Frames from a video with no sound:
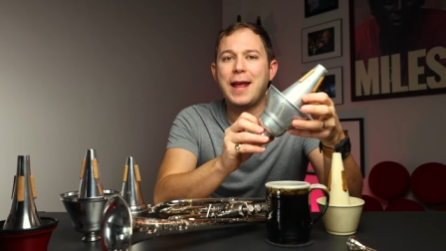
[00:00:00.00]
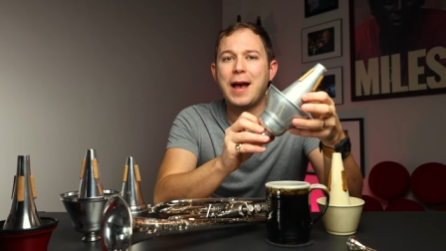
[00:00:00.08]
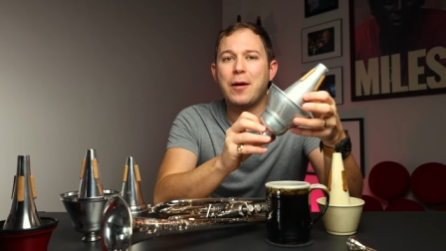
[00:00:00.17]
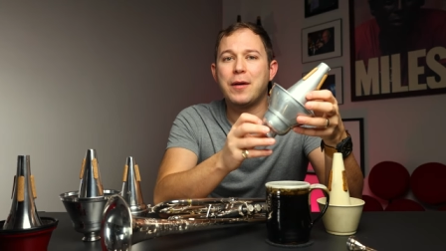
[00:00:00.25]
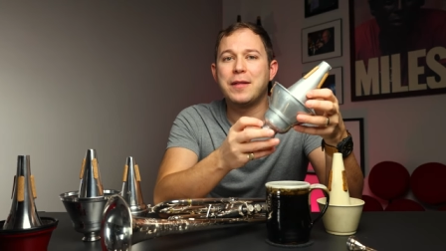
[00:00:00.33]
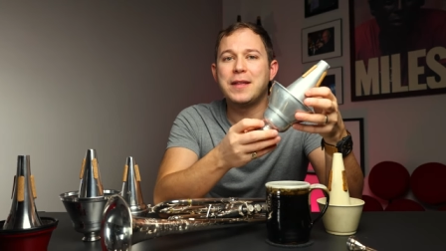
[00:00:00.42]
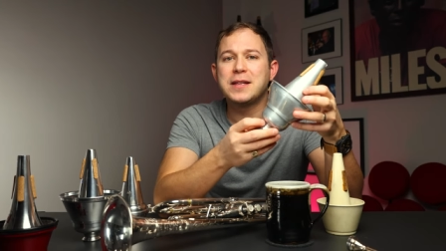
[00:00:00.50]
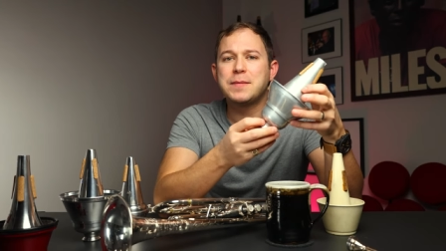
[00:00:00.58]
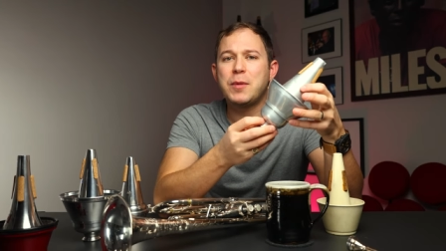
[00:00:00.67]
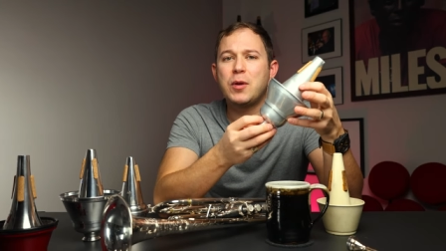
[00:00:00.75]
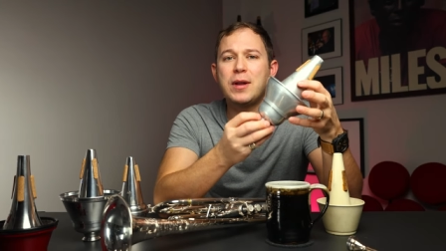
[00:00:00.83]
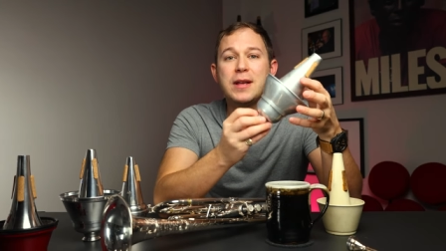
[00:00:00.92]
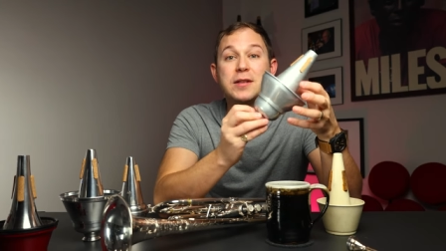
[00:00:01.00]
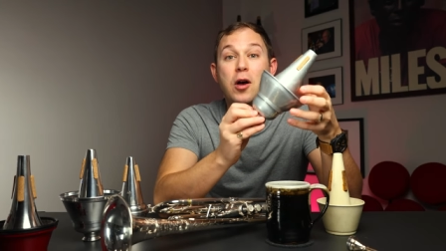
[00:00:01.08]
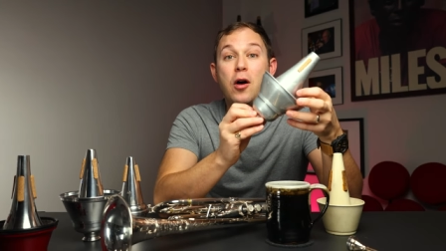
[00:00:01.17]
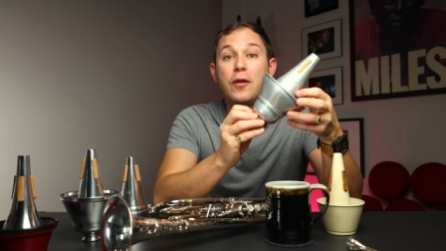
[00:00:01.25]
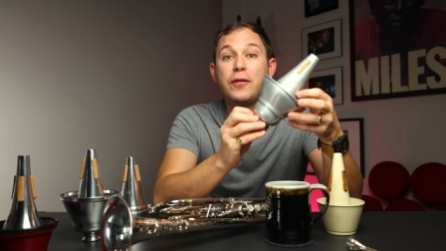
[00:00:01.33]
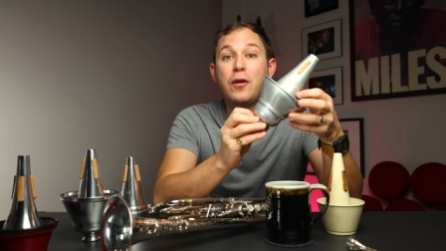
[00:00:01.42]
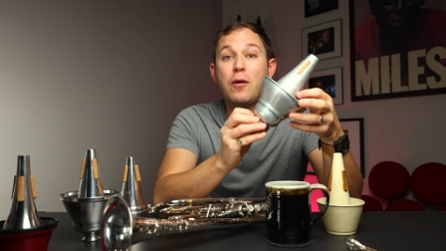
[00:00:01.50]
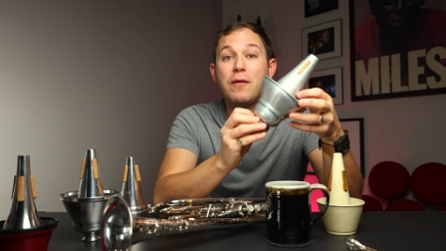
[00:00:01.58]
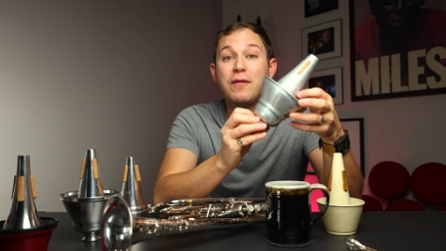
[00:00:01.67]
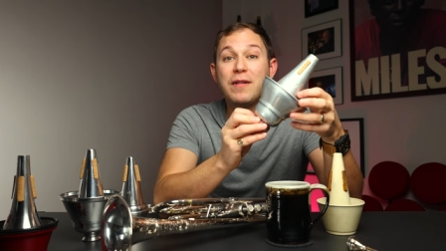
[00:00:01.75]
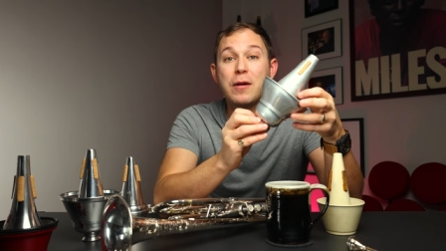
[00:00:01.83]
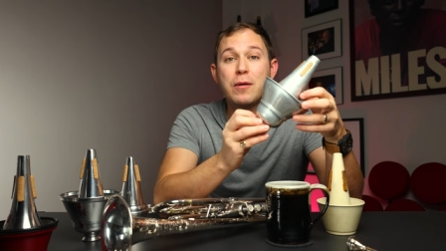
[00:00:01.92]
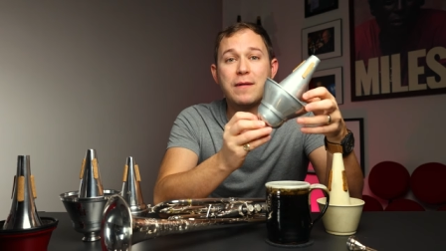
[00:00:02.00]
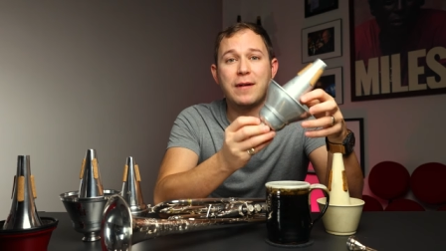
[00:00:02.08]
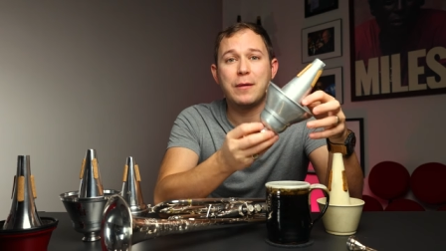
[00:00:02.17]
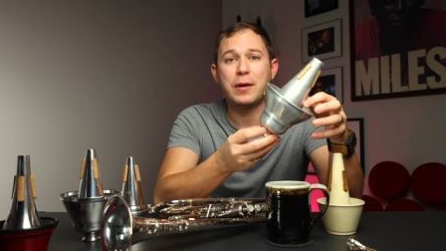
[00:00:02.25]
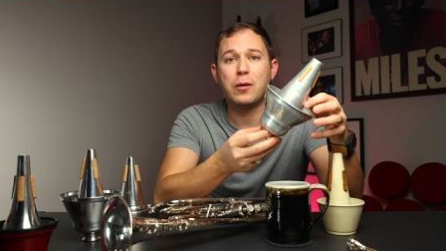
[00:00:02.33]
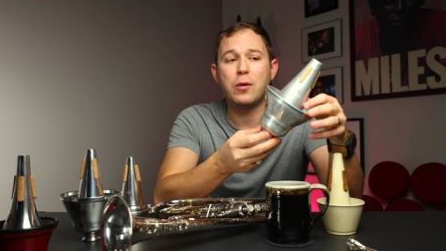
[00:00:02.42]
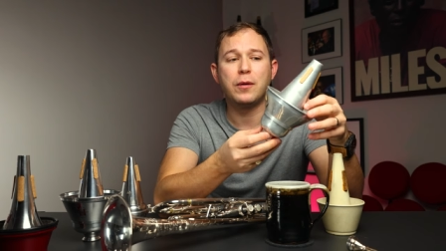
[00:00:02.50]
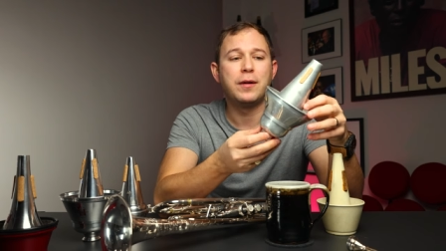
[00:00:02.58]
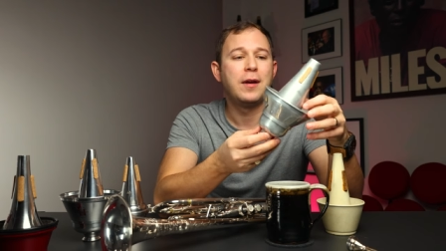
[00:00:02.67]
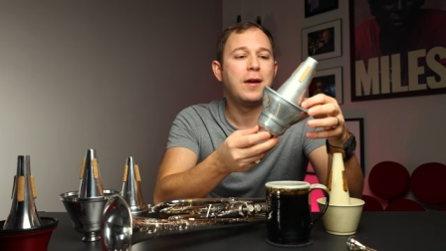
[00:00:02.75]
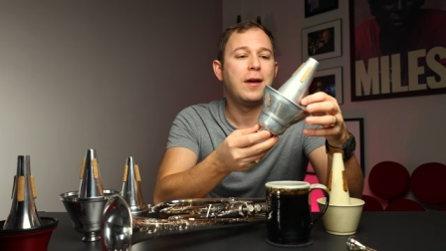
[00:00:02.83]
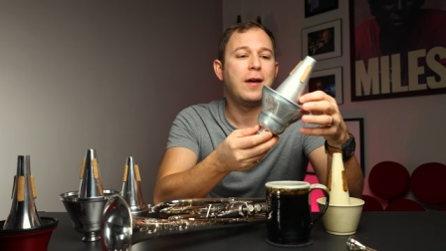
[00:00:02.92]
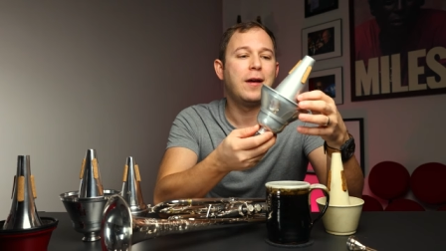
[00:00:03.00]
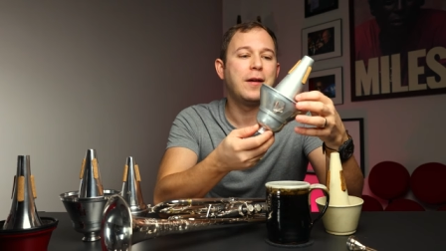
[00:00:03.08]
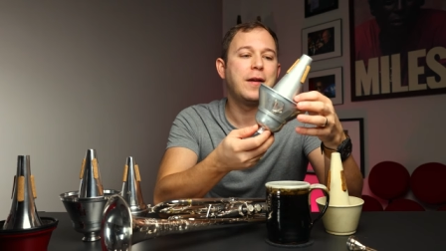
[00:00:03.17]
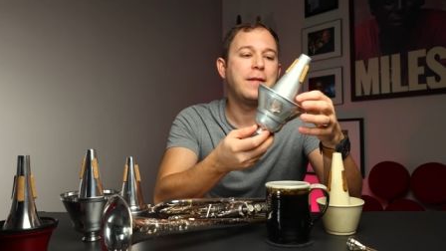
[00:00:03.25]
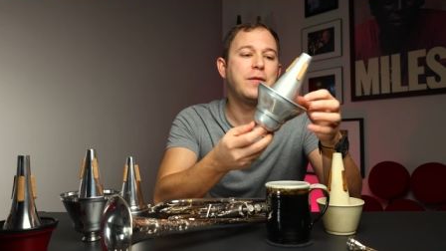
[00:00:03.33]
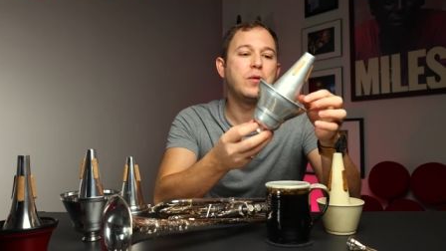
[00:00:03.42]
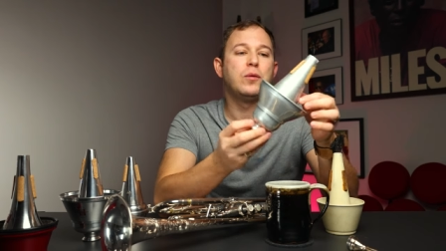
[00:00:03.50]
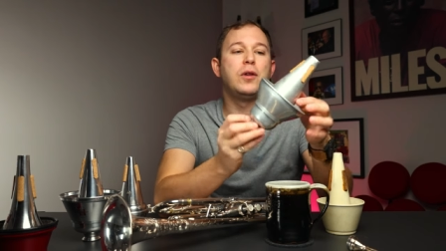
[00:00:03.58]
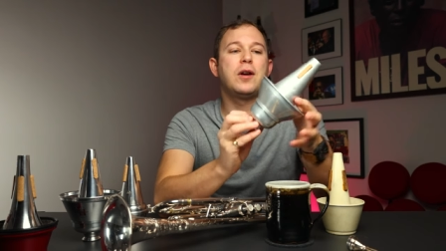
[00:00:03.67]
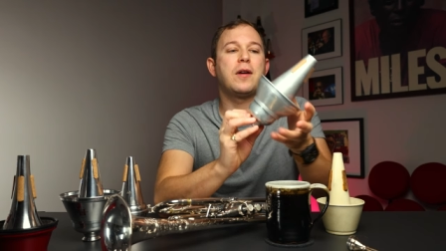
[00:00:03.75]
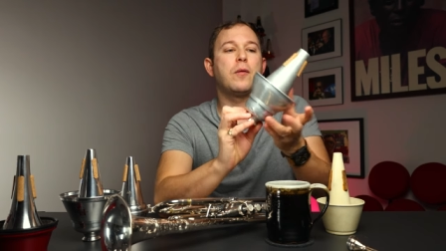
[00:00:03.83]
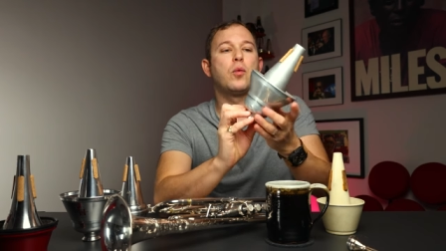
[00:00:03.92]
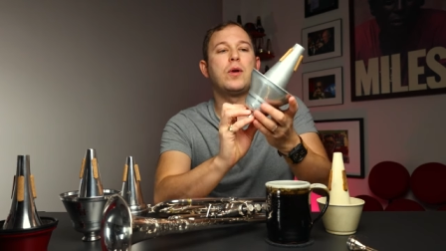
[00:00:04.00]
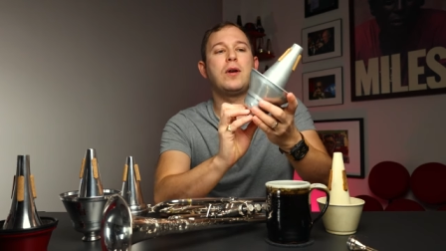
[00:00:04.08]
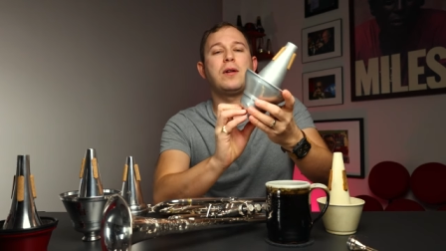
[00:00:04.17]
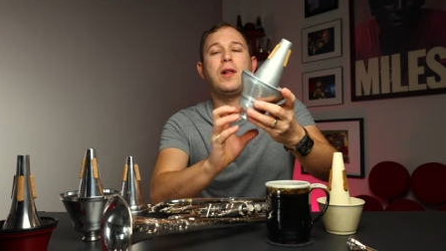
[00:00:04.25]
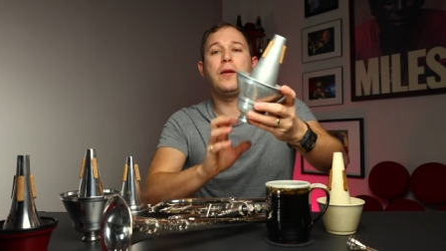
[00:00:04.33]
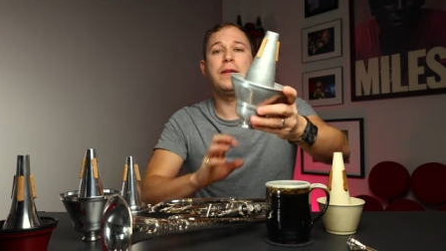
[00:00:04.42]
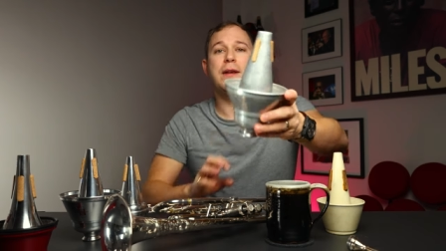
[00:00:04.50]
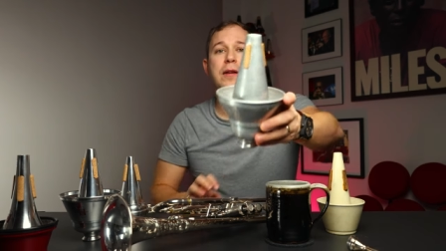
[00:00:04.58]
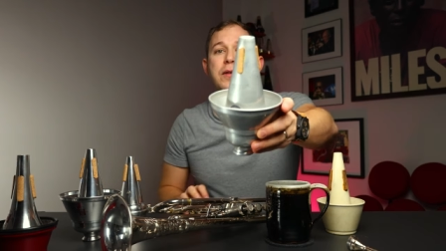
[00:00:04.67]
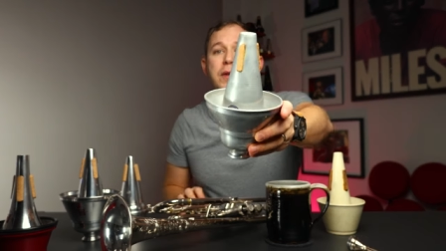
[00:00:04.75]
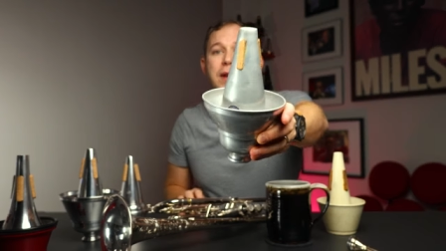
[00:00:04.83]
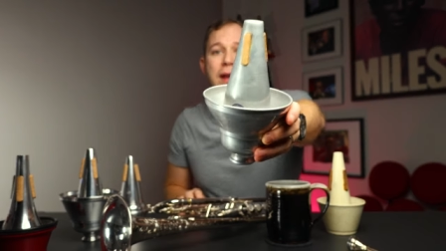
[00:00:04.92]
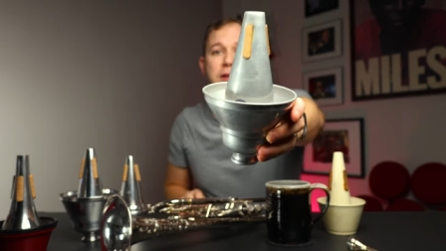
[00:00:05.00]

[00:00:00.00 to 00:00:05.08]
Now this mute is also very, very old. Uh, if you look real close here, you can